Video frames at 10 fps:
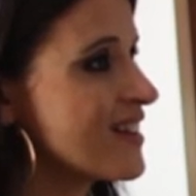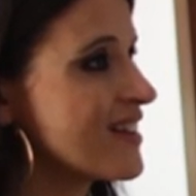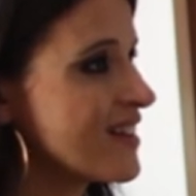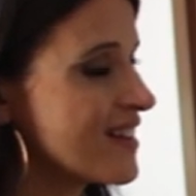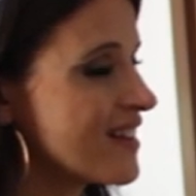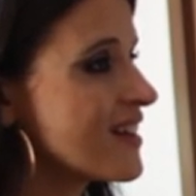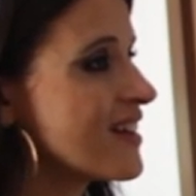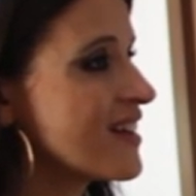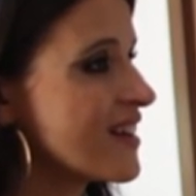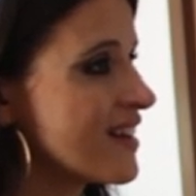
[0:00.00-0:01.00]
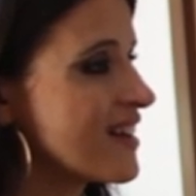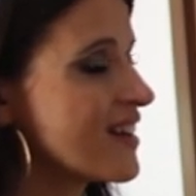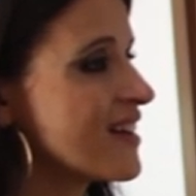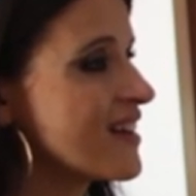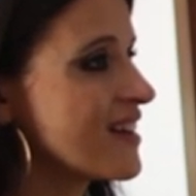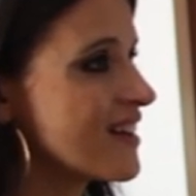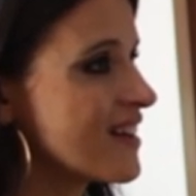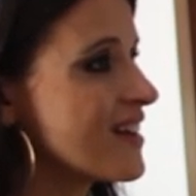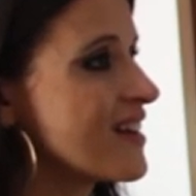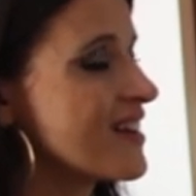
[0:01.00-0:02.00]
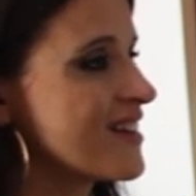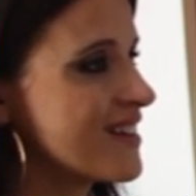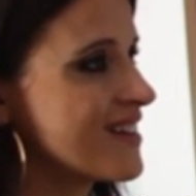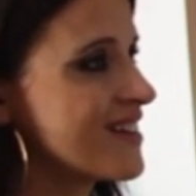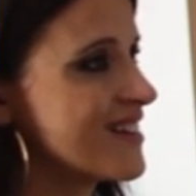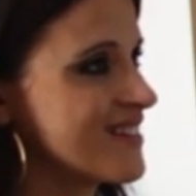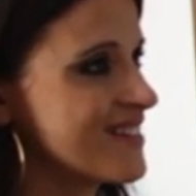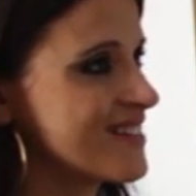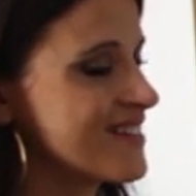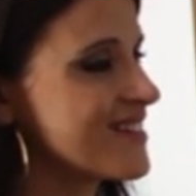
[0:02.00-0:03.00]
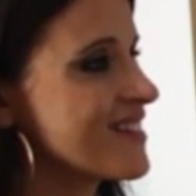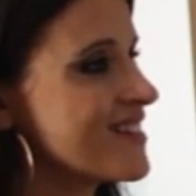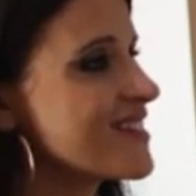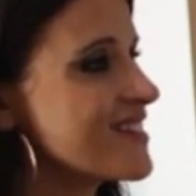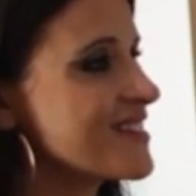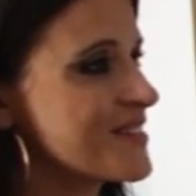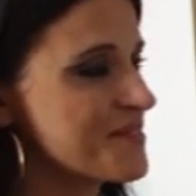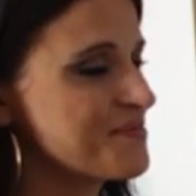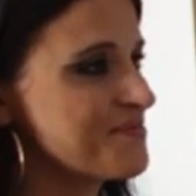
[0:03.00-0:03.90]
(not speaking)